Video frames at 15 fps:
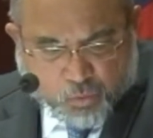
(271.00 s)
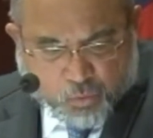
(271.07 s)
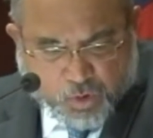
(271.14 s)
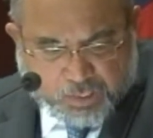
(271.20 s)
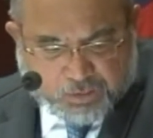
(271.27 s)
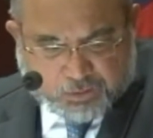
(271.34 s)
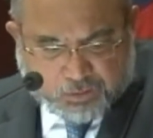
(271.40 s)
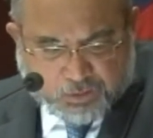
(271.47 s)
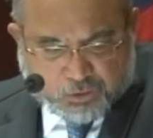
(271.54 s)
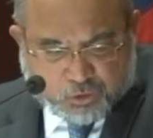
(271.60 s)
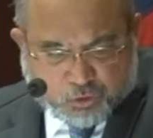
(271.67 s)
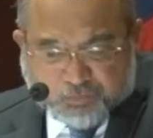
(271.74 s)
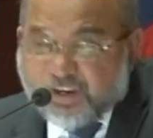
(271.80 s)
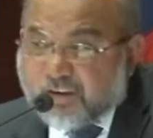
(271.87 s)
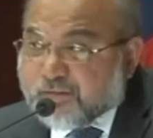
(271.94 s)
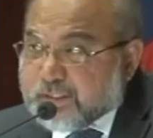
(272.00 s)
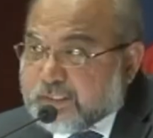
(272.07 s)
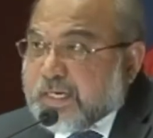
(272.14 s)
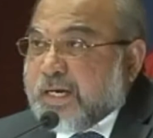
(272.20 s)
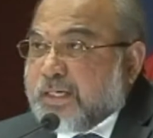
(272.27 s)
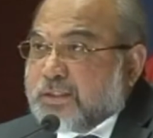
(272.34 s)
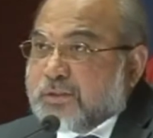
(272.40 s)
what needs to be
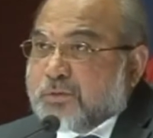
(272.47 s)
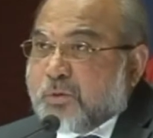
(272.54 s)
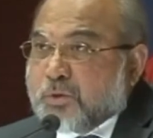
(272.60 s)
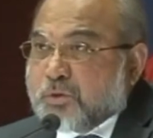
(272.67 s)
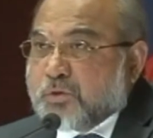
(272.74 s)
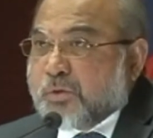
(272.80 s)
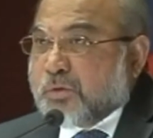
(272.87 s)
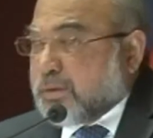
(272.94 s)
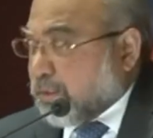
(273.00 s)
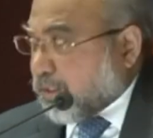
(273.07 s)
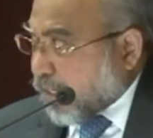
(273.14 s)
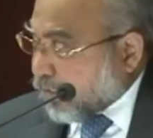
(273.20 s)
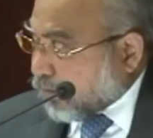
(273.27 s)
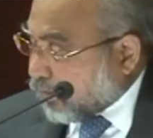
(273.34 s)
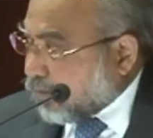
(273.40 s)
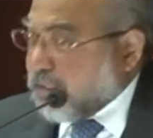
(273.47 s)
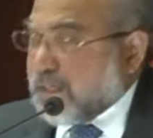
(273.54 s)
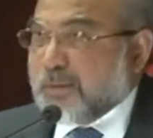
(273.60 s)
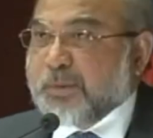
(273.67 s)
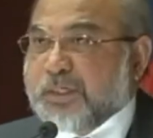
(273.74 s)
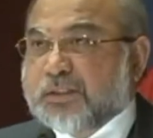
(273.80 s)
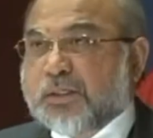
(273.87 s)
emphasized also, as
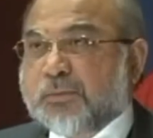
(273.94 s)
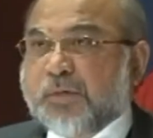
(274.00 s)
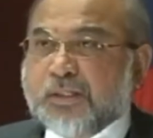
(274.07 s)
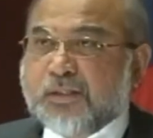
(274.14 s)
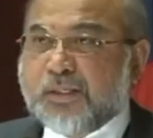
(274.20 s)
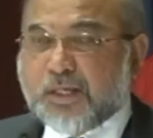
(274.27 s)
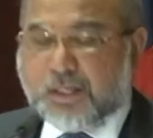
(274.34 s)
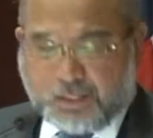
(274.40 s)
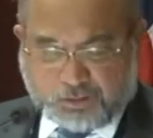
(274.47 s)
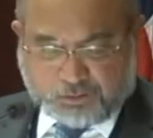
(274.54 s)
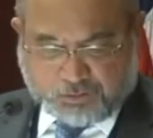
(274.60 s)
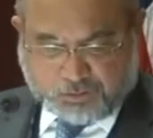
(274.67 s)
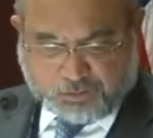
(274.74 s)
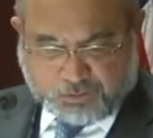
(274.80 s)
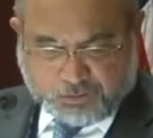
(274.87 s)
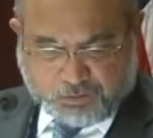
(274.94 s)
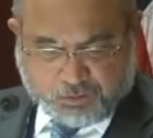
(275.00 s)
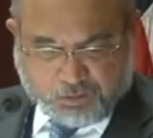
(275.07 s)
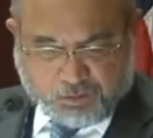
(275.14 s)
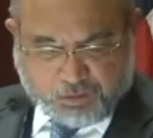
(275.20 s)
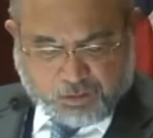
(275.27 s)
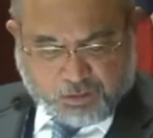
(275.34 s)
Ambassador Bhatia has
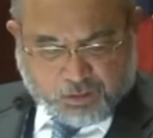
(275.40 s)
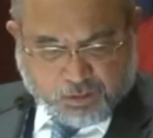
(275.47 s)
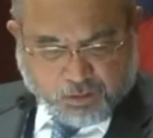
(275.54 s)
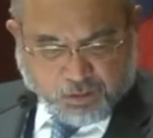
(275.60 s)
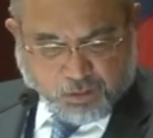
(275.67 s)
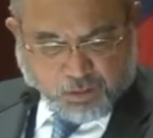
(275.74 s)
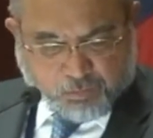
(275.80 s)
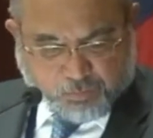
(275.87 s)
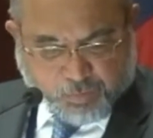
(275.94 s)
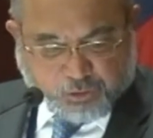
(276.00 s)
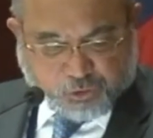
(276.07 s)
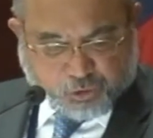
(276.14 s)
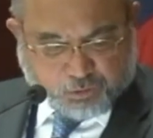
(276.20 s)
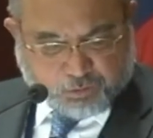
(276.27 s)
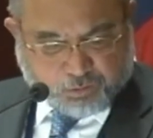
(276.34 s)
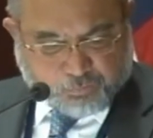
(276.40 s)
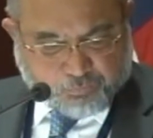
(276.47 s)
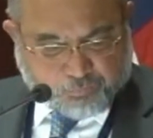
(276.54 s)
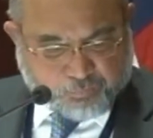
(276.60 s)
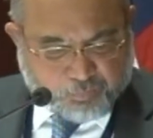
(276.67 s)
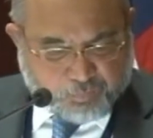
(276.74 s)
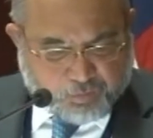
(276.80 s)
mentioned,
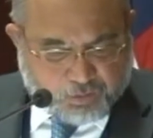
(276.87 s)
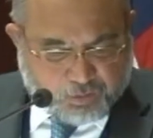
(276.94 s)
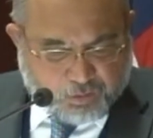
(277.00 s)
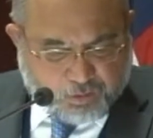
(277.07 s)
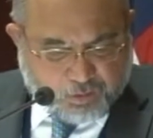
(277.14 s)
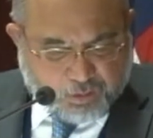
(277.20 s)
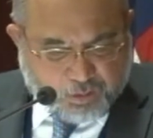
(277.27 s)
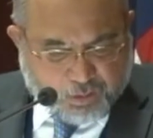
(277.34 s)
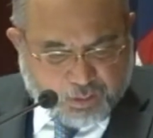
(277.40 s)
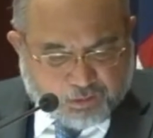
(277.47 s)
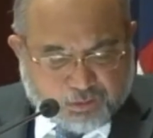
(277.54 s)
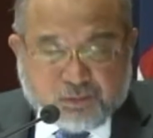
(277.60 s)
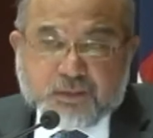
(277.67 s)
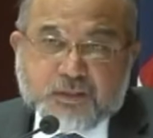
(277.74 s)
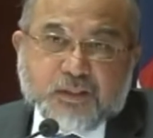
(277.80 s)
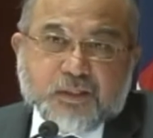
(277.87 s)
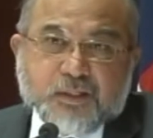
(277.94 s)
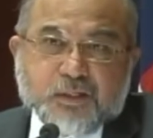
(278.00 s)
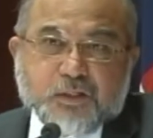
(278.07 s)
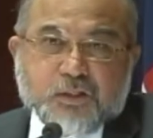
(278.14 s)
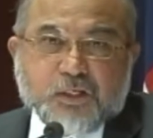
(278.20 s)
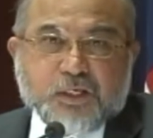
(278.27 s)
is
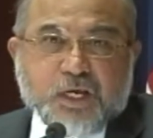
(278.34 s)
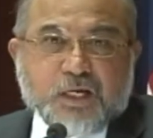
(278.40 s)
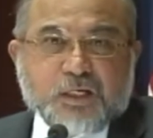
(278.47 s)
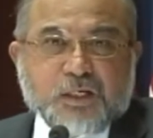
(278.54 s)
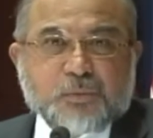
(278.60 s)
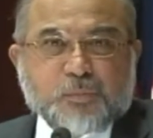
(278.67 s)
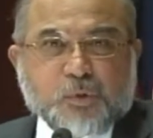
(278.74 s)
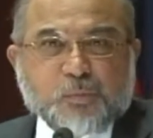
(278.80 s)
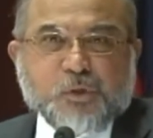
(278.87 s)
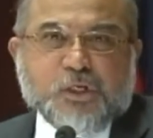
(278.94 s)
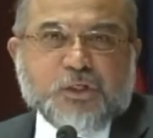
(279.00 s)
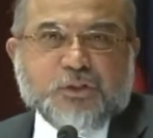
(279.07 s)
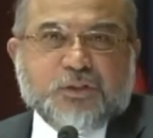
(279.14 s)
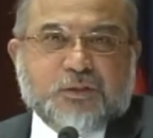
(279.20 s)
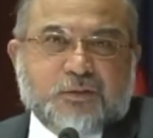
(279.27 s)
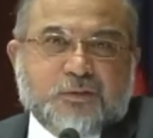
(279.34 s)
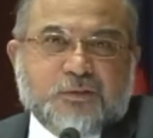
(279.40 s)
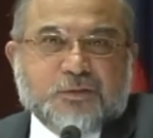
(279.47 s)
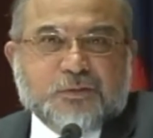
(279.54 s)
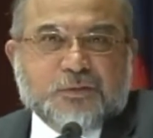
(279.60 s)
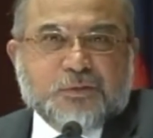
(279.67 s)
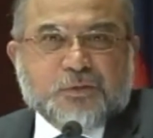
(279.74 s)
the younger population
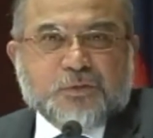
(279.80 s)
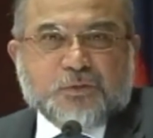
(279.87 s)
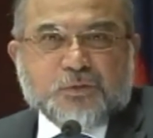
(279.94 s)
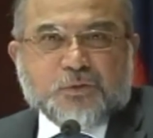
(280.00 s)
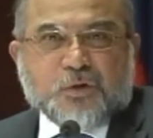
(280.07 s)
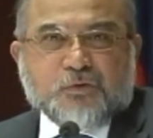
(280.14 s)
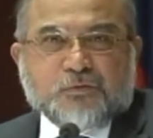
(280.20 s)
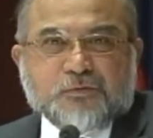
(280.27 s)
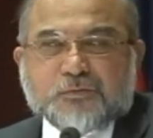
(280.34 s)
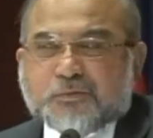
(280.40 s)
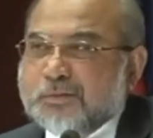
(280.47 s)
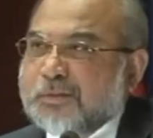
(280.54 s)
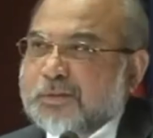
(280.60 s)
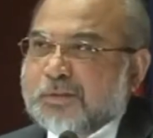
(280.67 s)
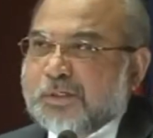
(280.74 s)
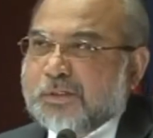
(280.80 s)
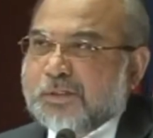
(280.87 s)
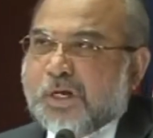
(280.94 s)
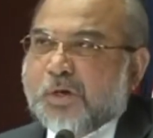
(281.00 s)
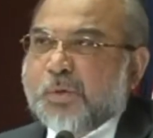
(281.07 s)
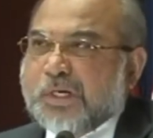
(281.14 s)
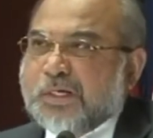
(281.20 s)
of
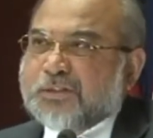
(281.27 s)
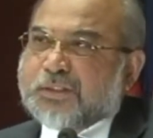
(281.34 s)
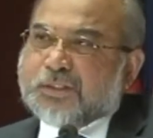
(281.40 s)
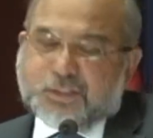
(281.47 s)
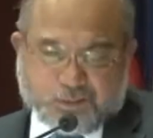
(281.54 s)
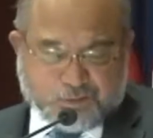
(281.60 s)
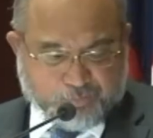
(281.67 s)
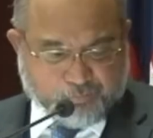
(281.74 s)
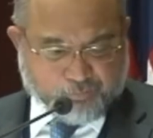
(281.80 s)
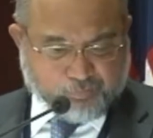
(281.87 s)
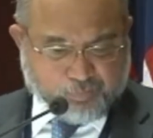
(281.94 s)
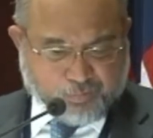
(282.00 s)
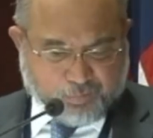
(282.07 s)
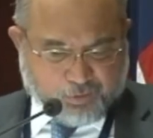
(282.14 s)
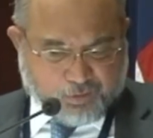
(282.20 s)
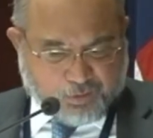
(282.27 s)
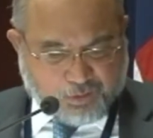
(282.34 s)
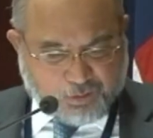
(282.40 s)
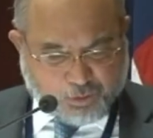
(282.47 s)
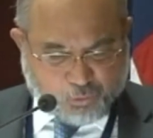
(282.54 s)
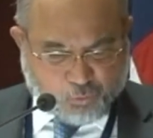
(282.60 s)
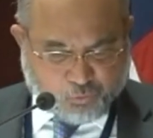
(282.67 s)
our countries,
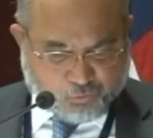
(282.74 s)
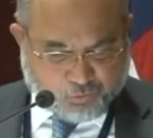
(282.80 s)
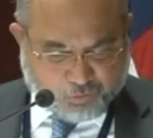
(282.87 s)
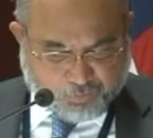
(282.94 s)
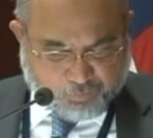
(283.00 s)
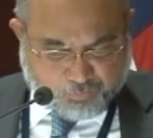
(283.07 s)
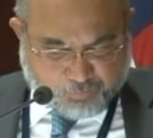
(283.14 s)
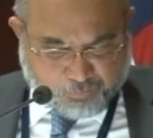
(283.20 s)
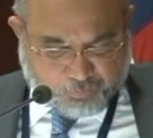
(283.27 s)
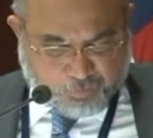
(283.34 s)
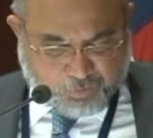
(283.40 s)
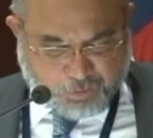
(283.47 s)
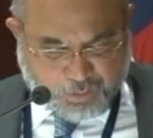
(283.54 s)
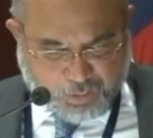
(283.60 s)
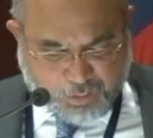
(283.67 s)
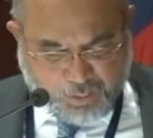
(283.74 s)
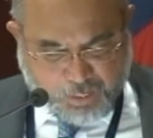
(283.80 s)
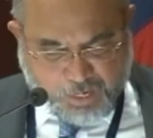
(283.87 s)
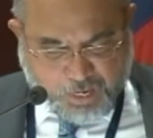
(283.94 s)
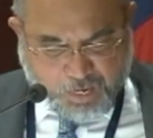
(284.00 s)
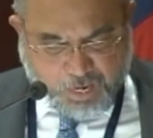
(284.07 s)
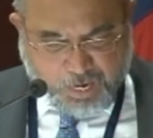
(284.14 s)
the youth.
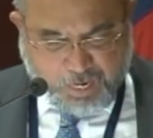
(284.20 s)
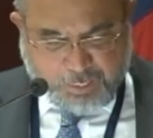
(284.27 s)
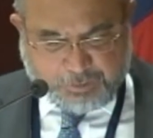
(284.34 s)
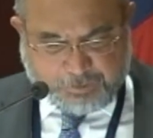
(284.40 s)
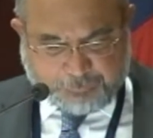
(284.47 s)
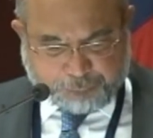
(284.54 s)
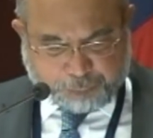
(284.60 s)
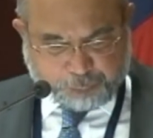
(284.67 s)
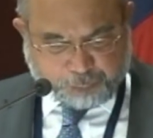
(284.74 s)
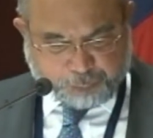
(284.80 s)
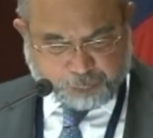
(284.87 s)
When